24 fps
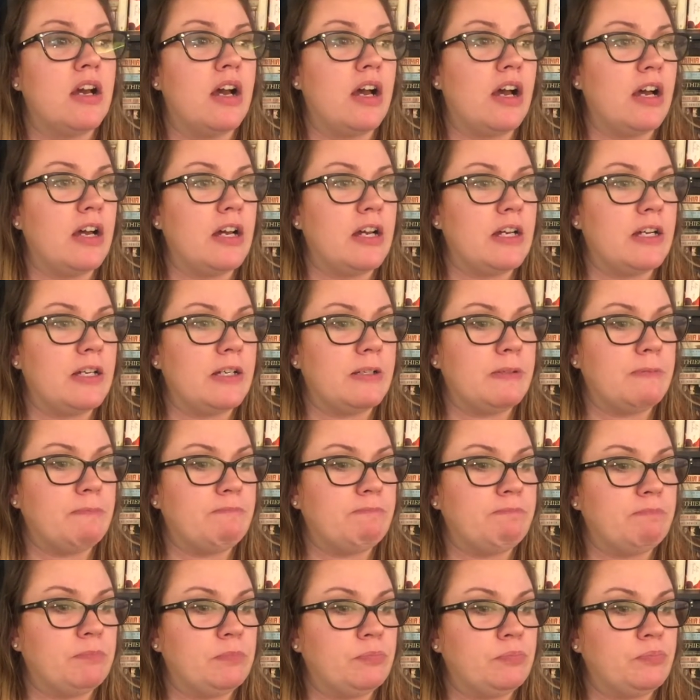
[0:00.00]

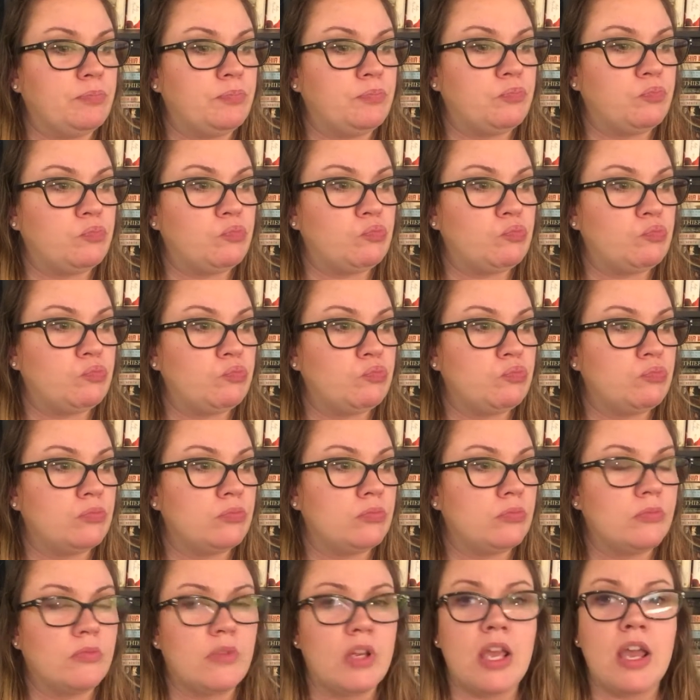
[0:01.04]
Um,
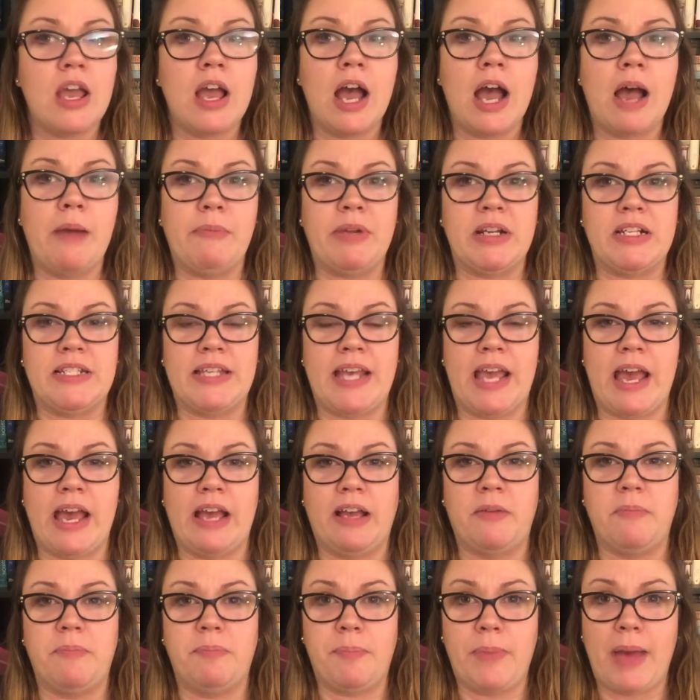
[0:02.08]
I'm going to
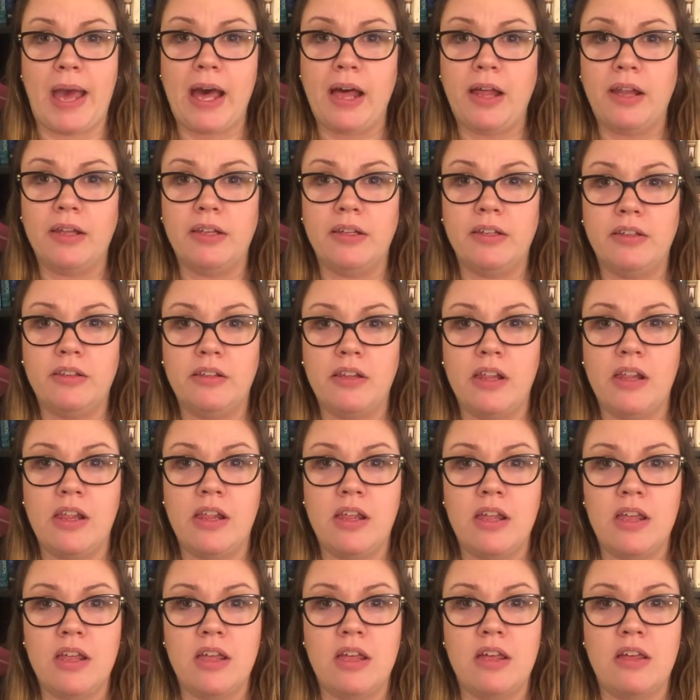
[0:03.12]
tag Mel
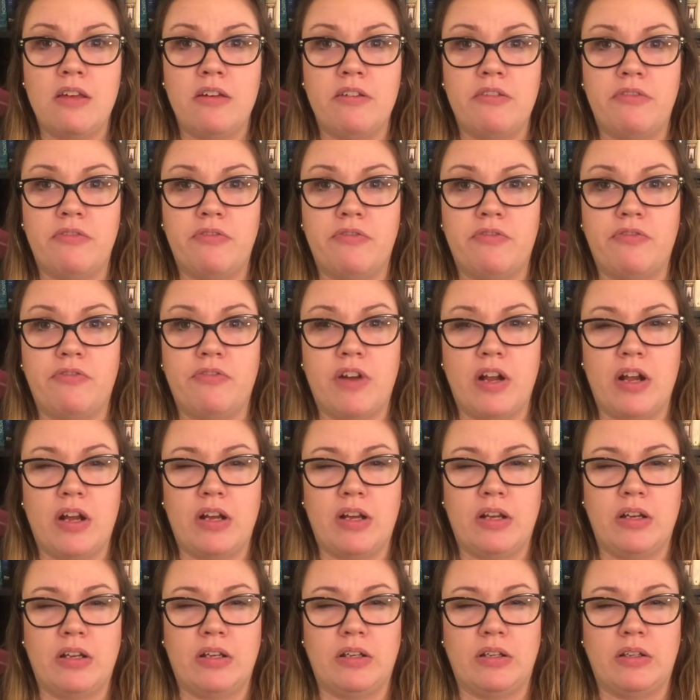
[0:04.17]

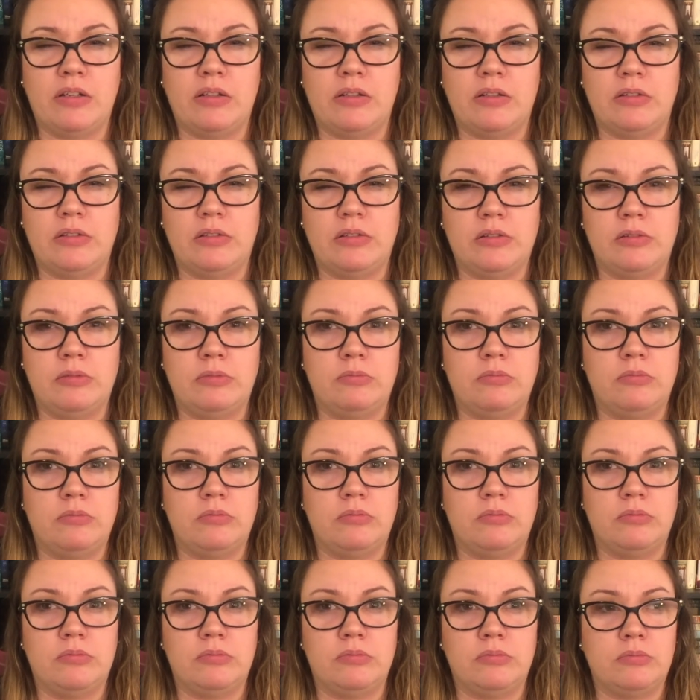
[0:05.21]

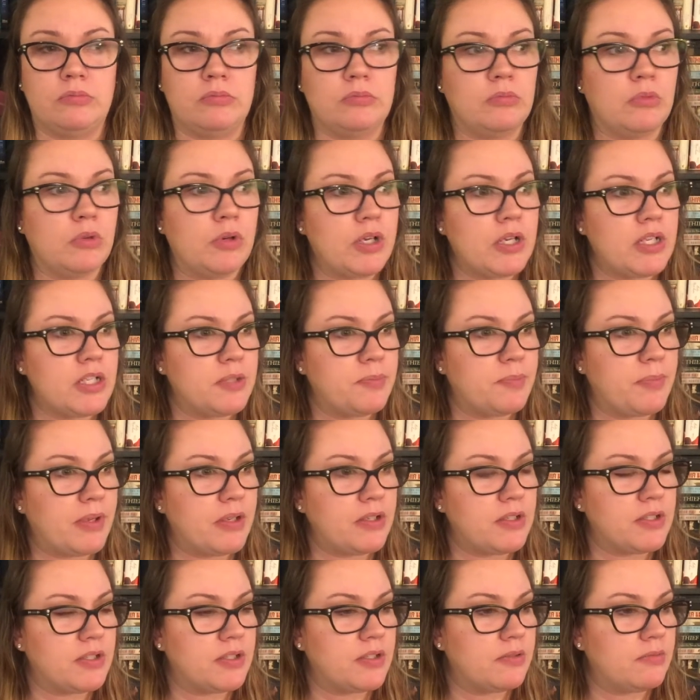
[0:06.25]
from, what is
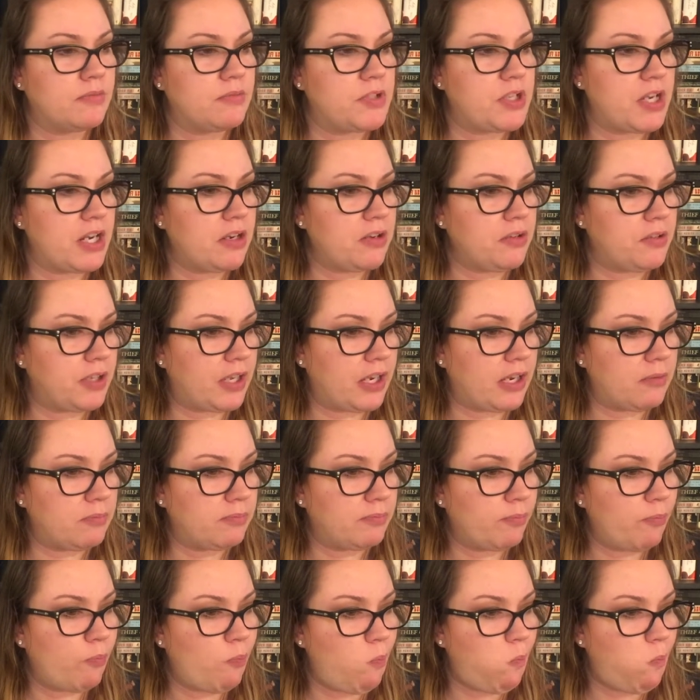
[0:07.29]
Mel's channel name?